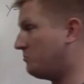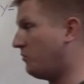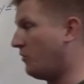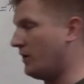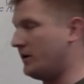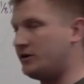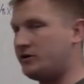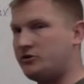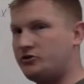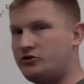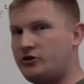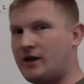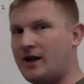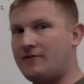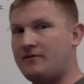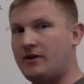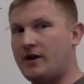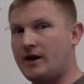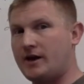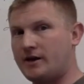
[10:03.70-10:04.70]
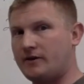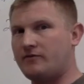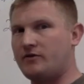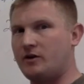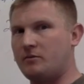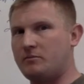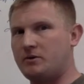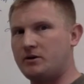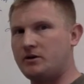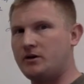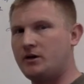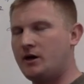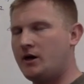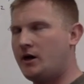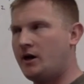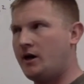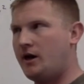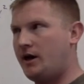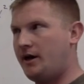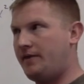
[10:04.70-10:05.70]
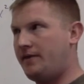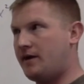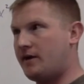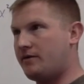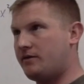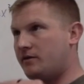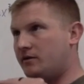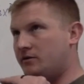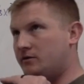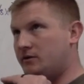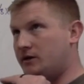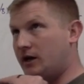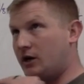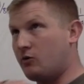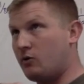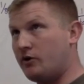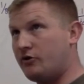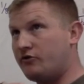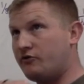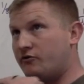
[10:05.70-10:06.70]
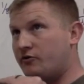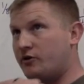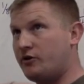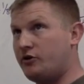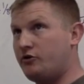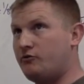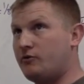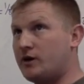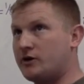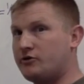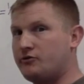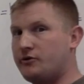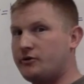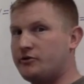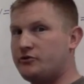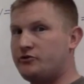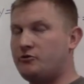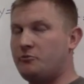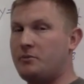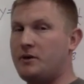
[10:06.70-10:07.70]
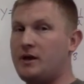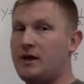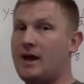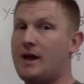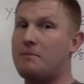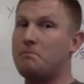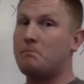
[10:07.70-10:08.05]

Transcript: point should have a negative number and that the equation for the directrix should be a